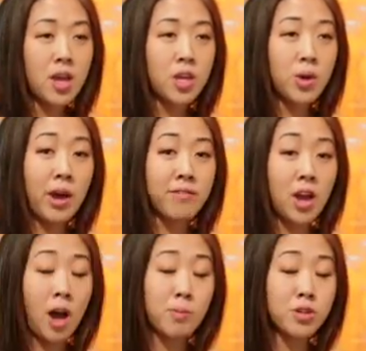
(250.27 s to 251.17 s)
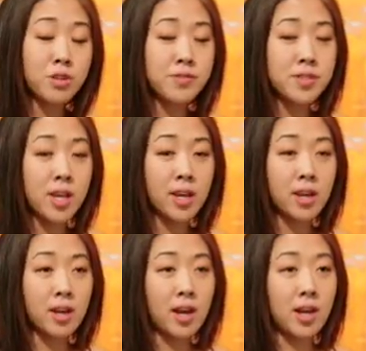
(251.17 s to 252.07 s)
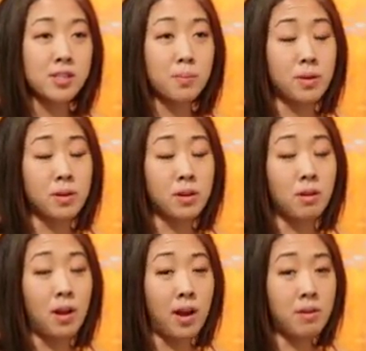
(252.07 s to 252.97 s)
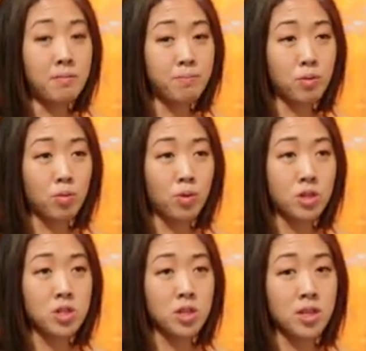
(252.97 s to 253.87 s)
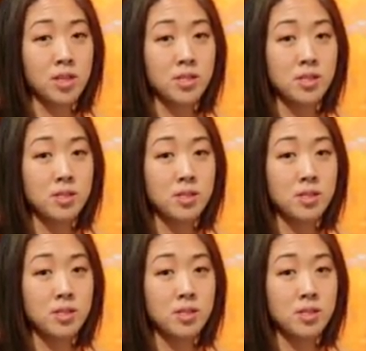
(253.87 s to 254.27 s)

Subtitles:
You have the option of staying in a casa particular, which is,